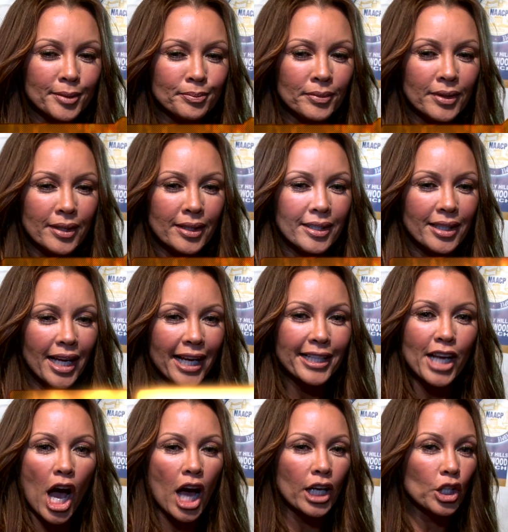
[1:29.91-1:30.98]
um,
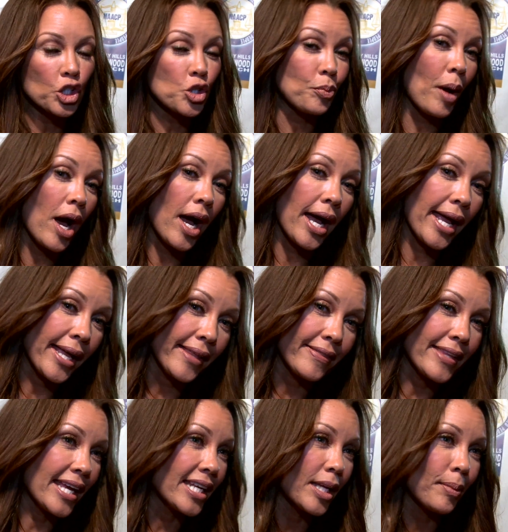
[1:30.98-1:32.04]
acknowledged by
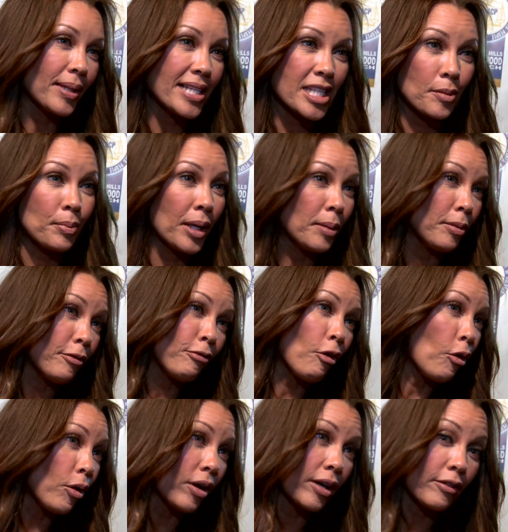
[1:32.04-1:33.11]
the N double A C P
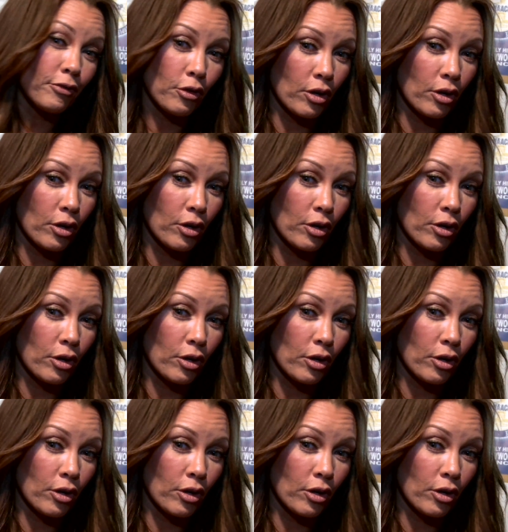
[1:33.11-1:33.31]
before